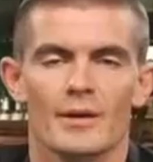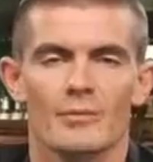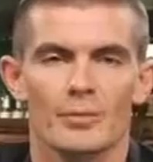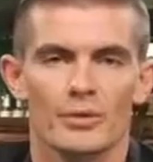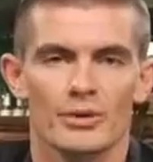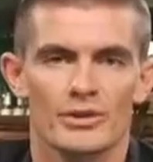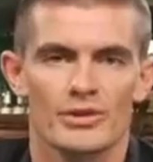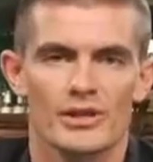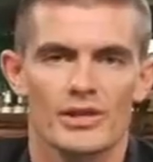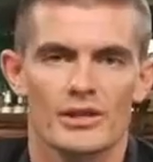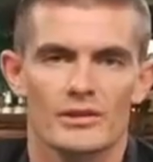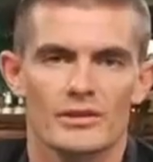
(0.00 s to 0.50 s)
and
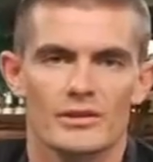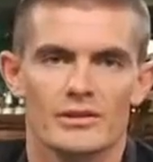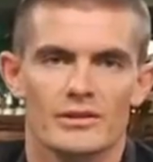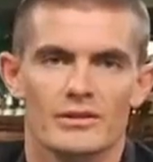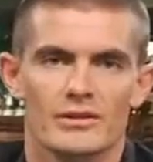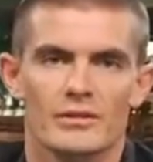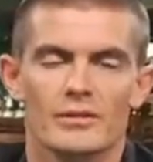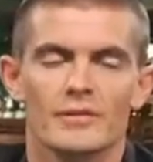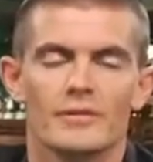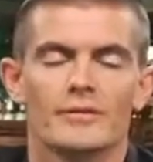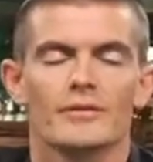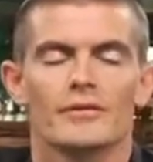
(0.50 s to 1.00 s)

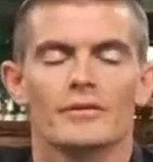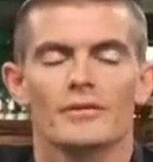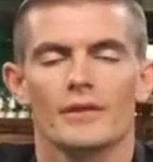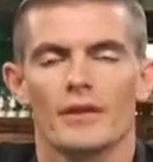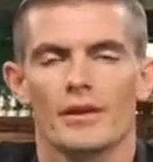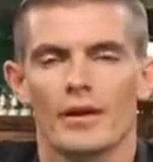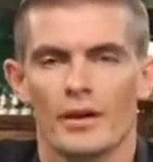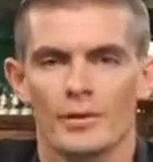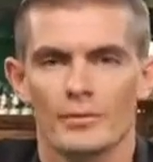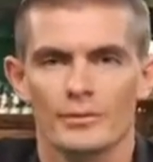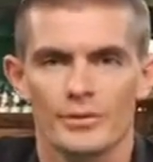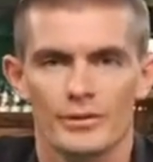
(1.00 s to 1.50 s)
position
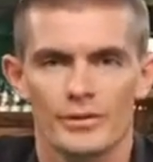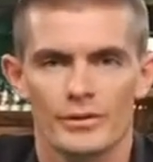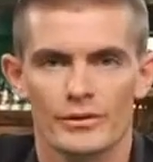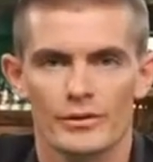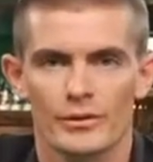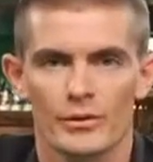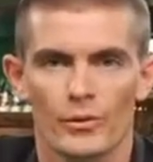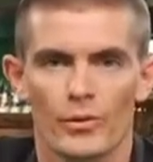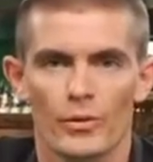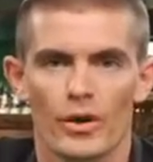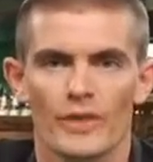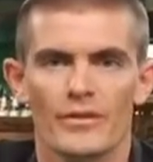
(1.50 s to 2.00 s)
up
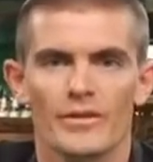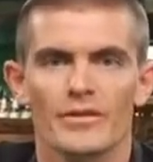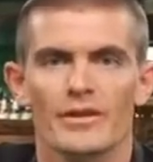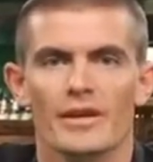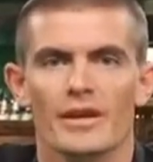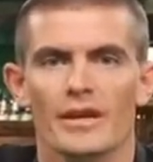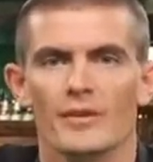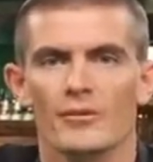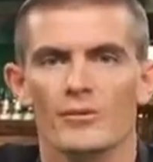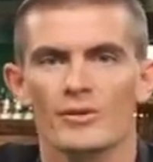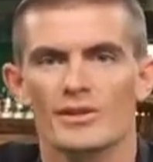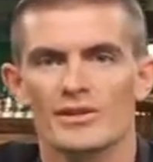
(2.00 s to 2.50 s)
to one
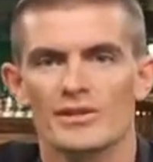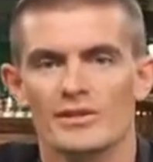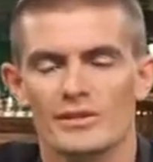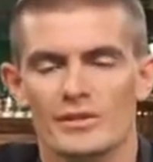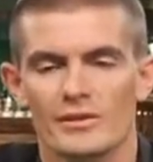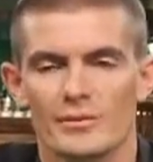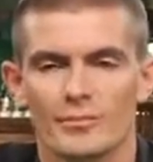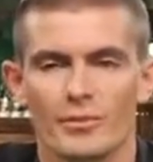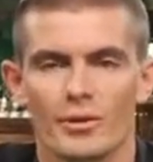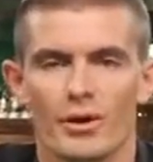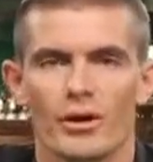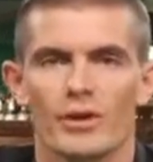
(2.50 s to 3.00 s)
thing, which
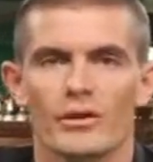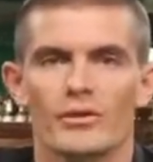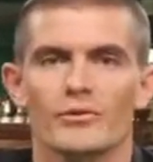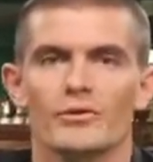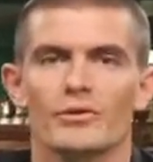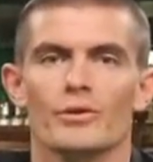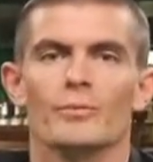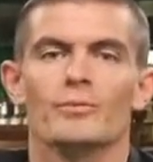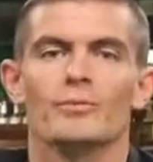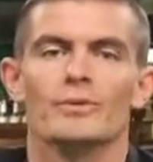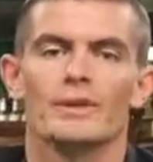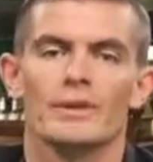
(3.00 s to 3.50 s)
is part
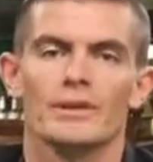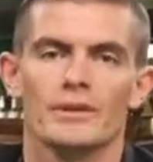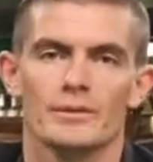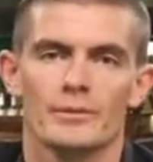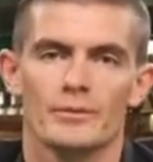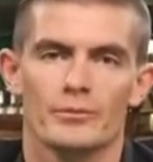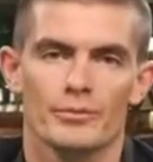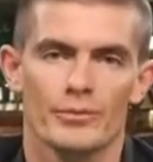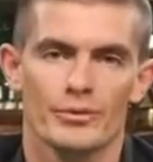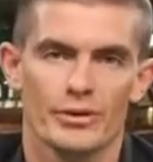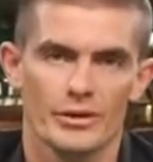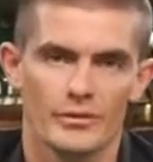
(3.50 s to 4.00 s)
of your
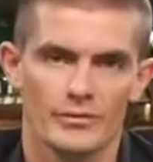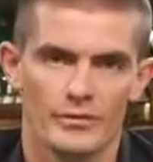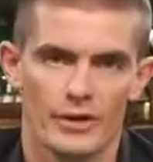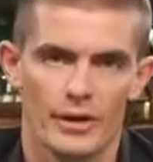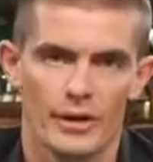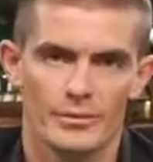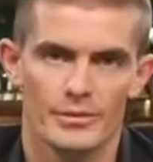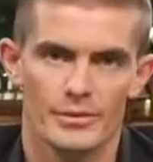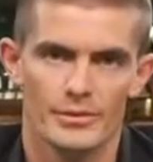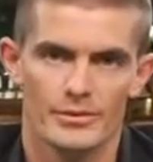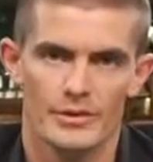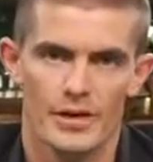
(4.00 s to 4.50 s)

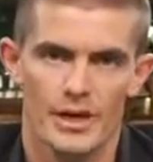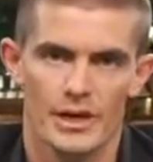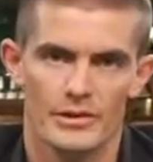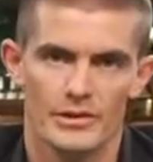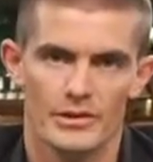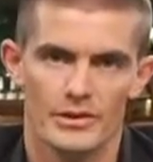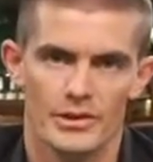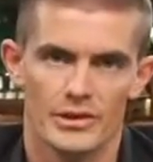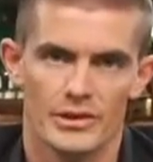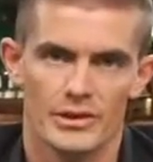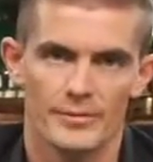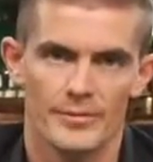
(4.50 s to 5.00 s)
pre-flop
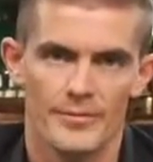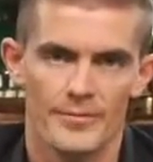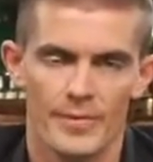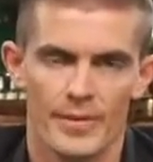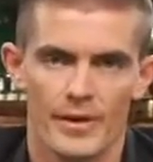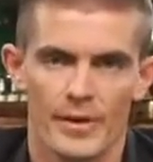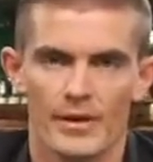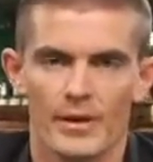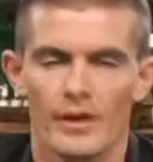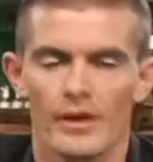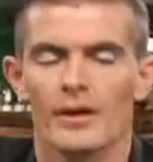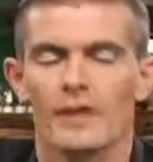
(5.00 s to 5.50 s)
strategy.
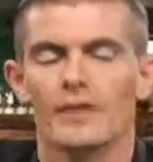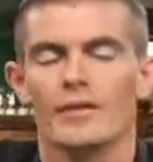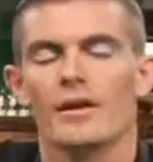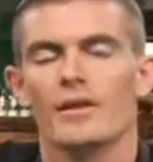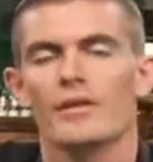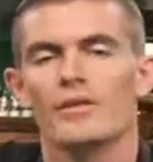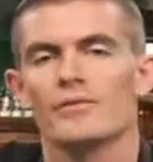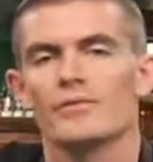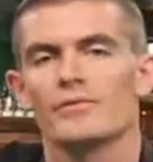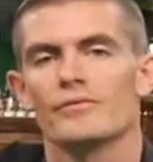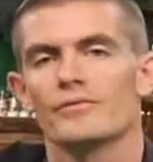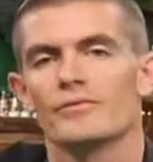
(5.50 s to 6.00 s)

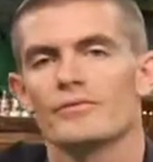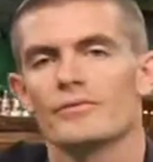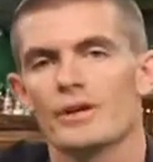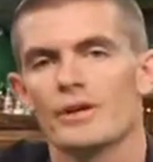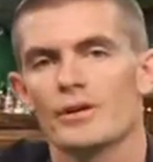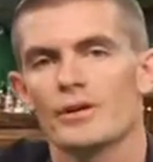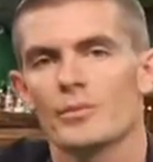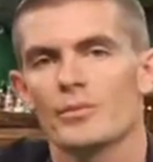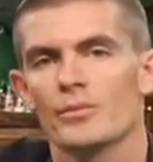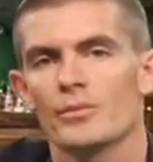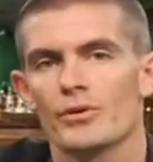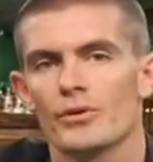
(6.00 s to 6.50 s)
Another
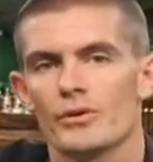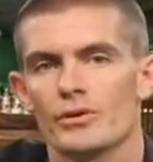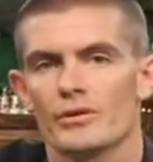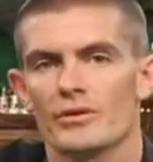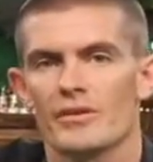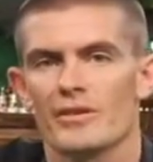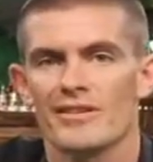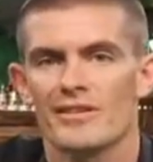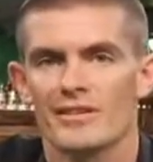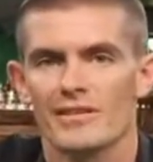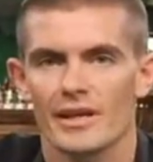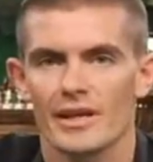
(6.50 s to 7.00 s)
very
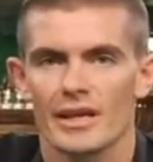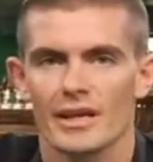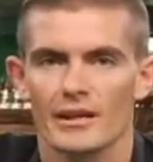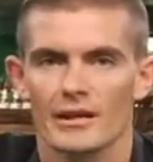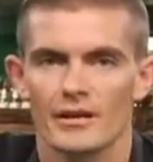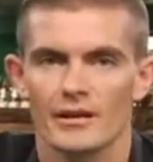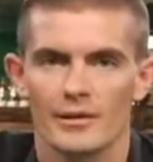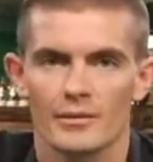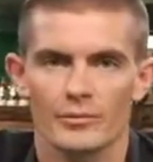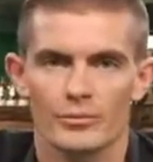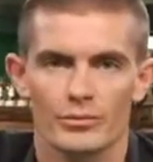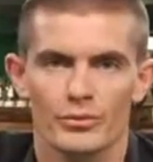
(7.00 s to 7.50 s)
important
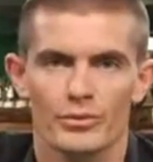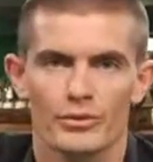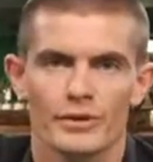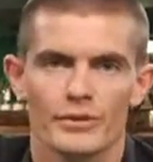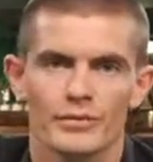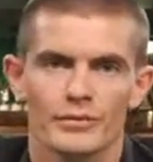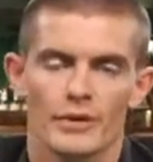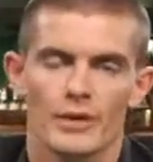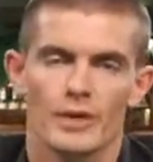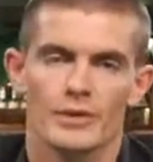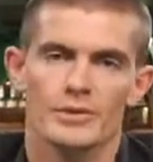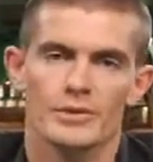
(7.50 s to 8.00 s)
thing in
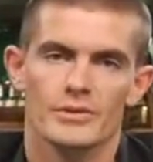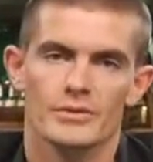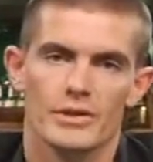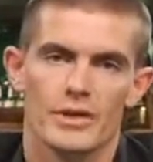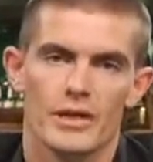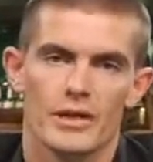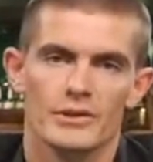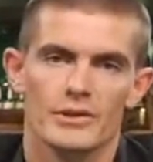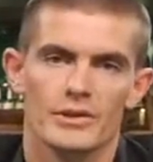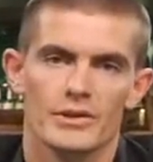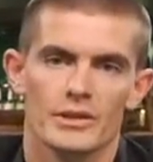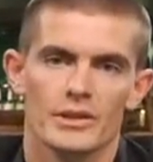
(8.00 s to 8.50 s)
pre-flop
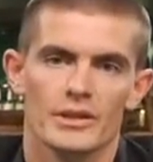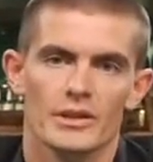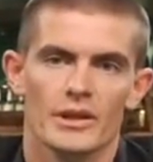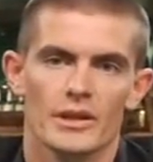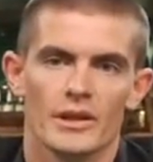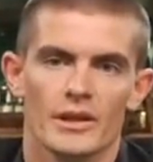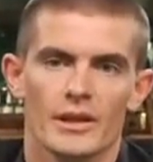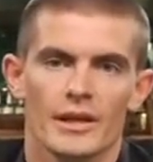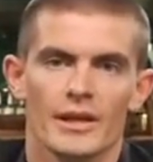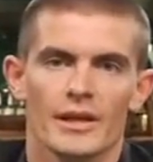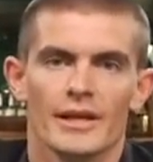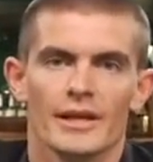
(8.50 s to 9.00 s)
strategy
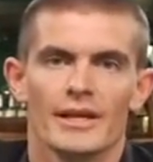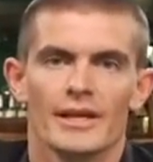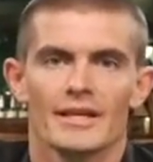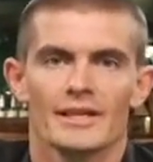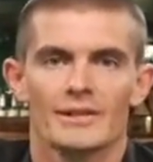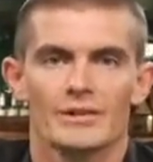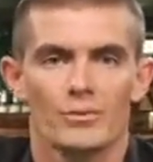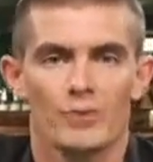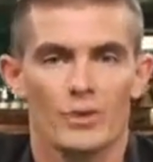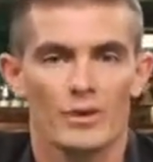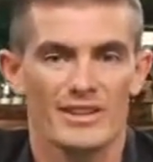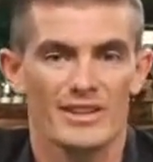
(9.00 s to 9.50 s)

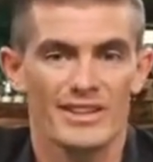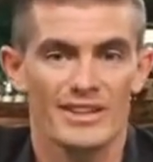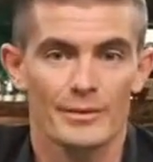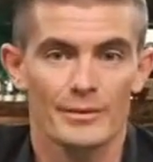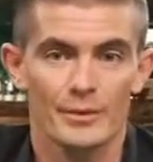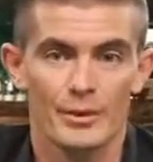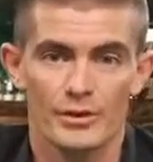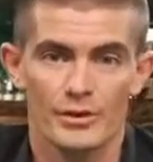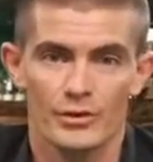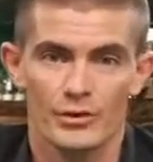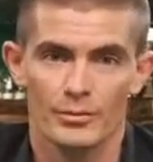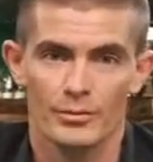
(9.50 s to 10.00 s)
is what
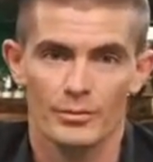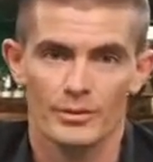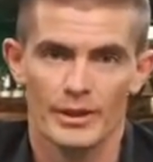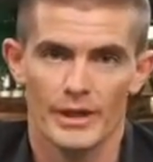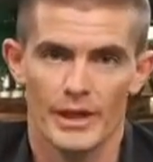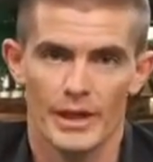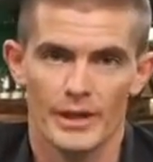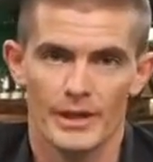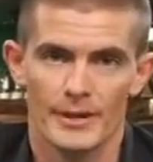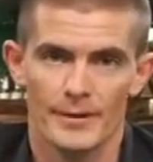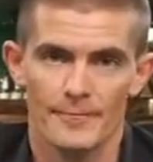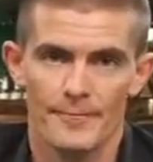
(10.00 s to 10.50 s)
limit you're
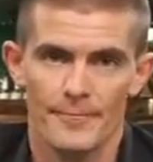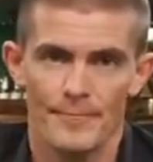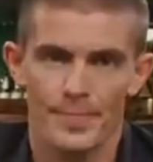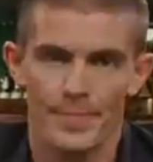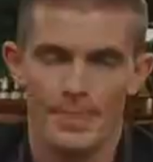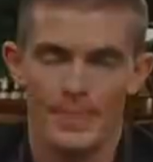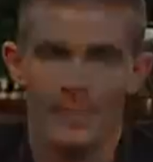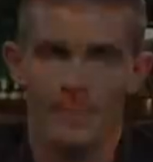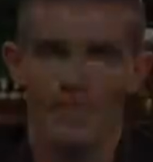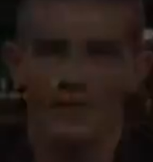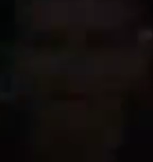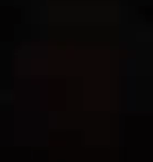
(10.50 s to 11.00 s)
playing.
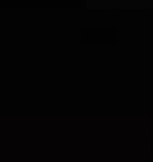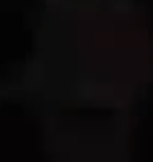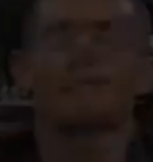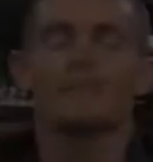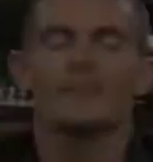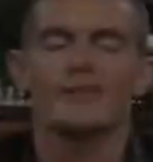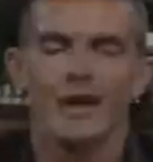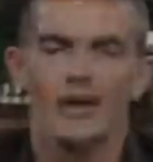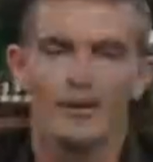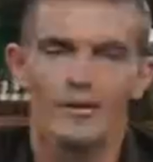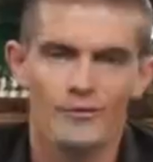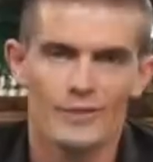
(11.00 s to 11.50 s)
In
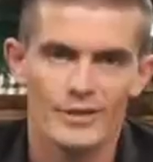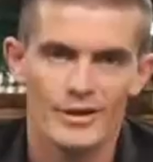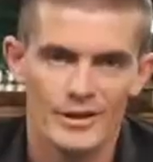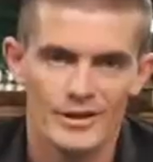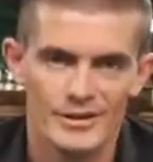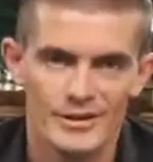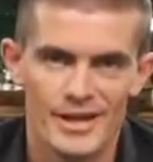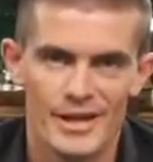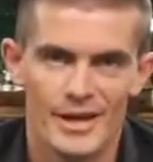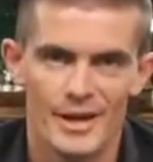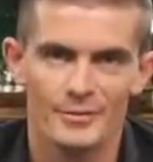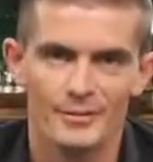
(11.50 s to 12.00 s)
a lot of the
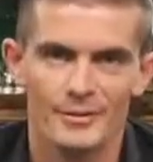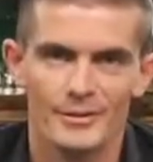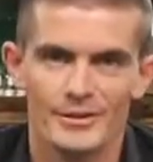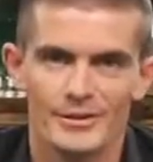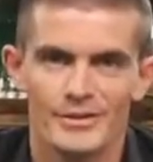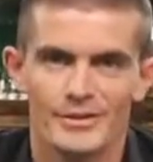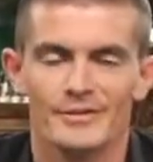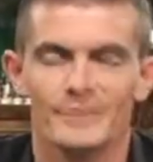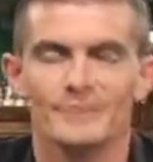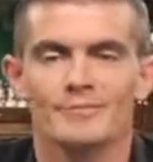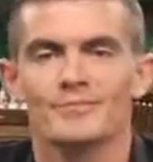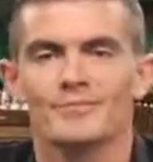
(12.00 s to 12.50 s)

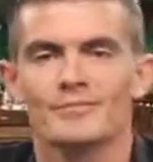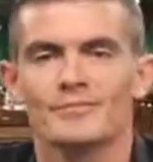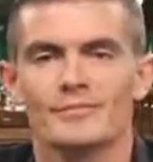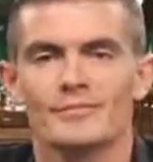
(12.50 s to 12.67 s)
examples,